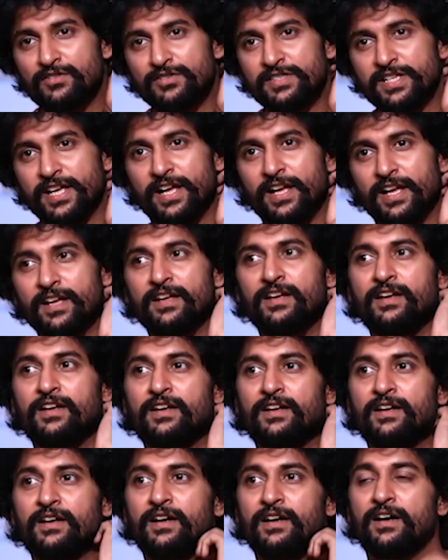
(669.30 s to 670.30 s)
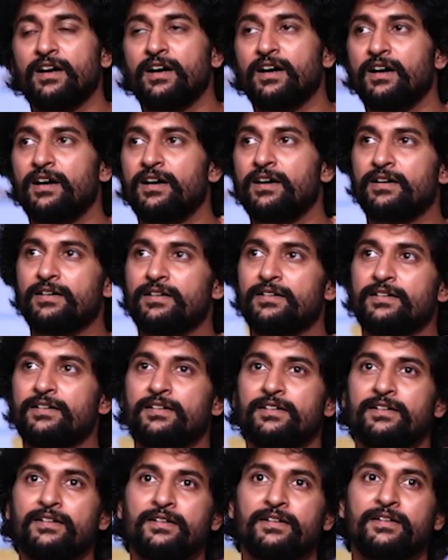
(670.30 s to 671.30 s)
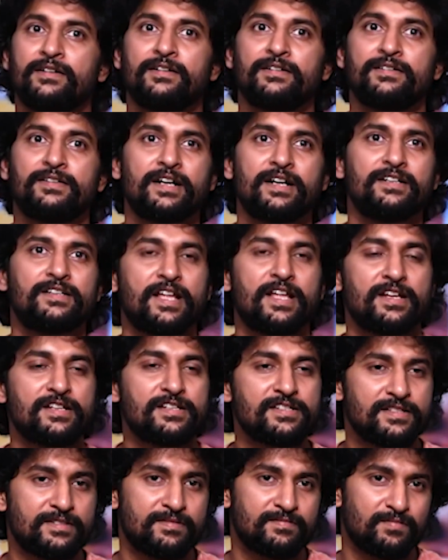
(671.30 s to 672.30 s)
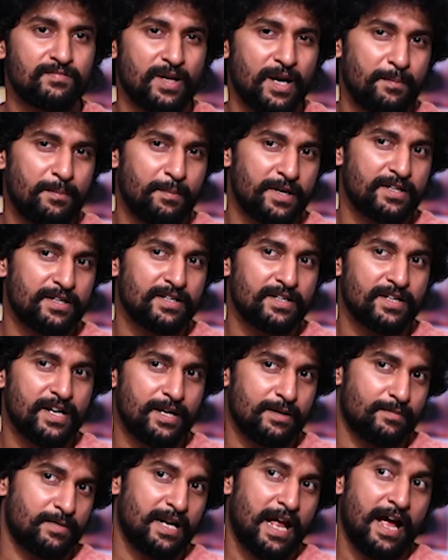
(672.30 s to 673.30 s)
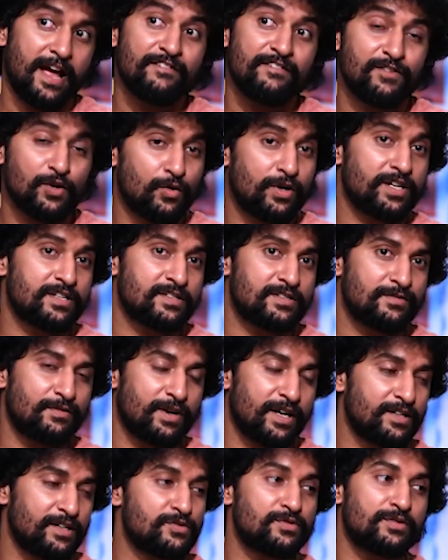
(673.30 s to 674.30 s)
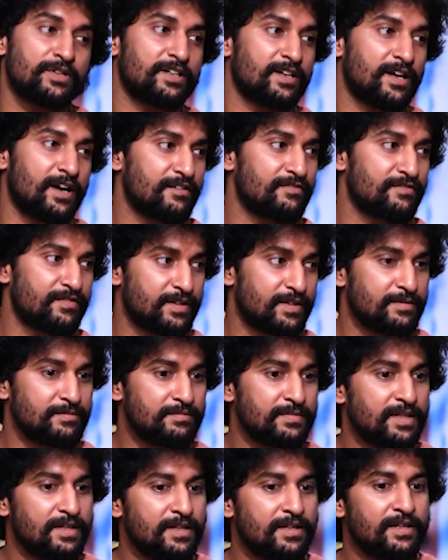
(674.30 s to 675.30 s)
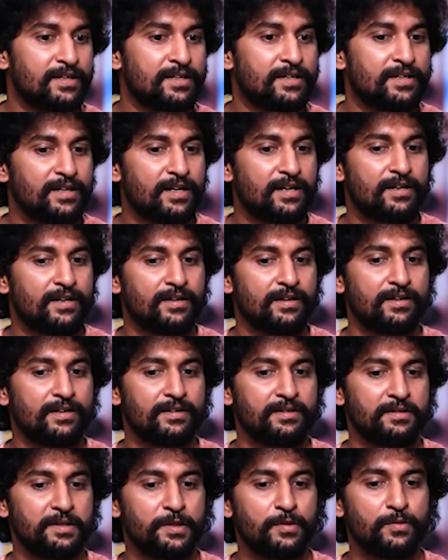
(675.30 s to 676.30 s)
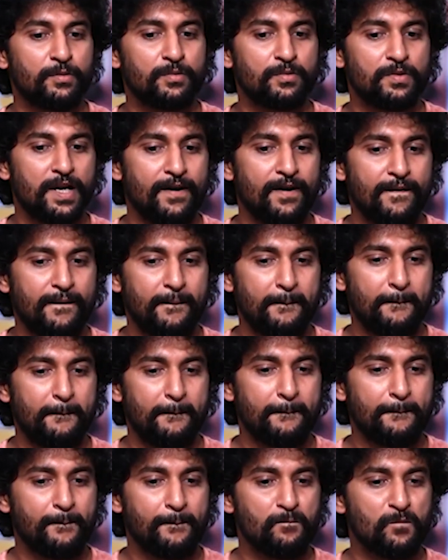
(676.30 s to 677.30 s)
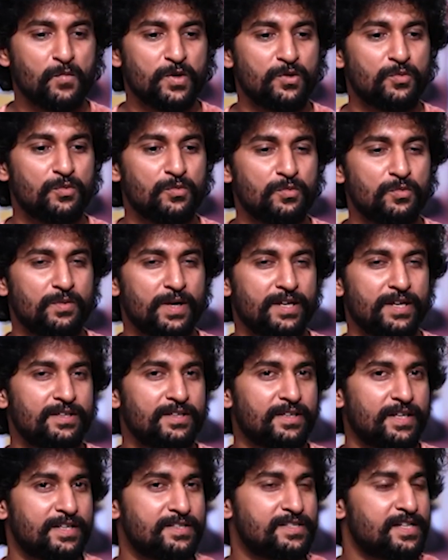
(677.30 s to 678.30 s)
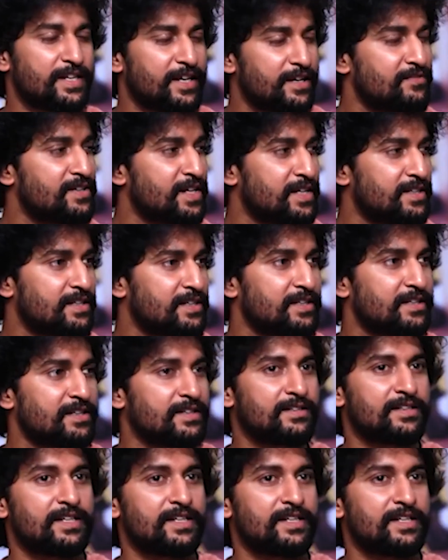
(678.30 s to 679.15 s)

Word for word: to say uh, that there is a particular element I have noticed while shooting our film. Uh, you, you, it's a gift I think